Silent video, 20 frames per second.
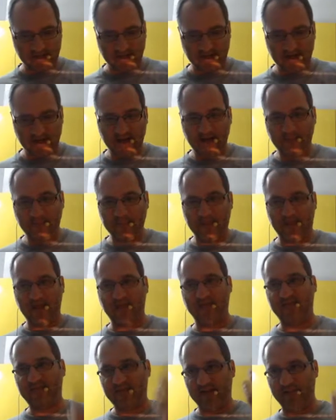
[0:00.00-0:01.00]
it
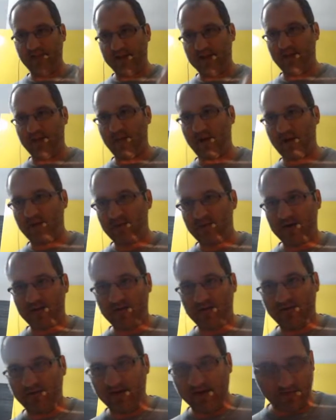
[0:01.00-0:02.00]
and the steam came out and burned
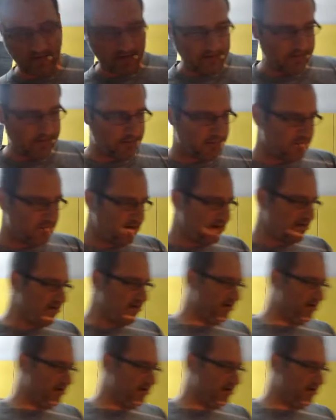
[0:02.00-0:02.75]
my finger a little bit.